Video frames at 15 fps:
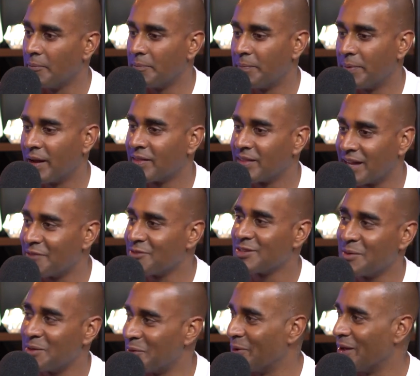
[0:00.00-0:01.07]
But I think every
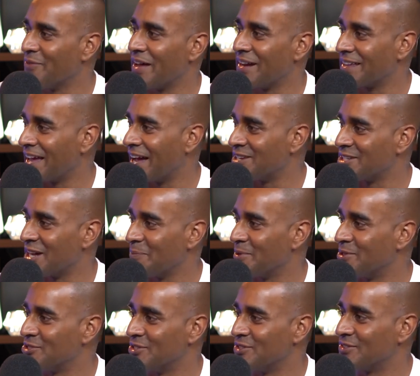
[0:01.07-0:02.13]
time that we've had a catch up,
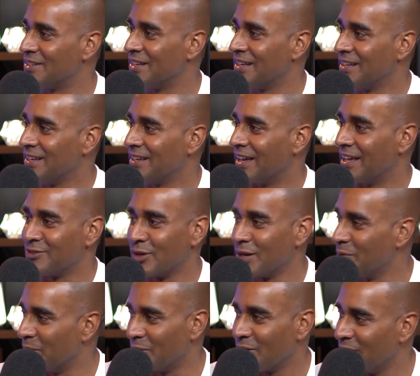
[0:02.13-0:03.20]

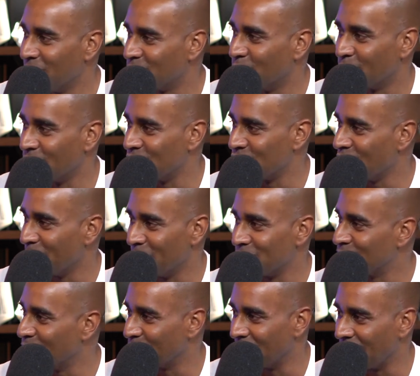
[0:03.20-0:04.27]
we're not even talking shop. We're
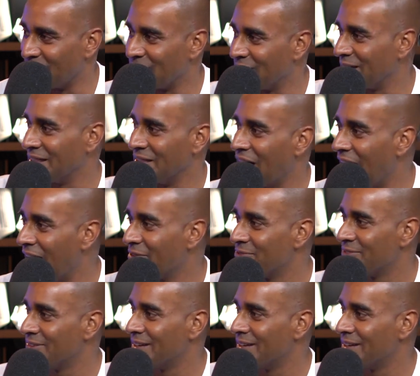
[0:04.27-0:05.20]
just talking everything in life.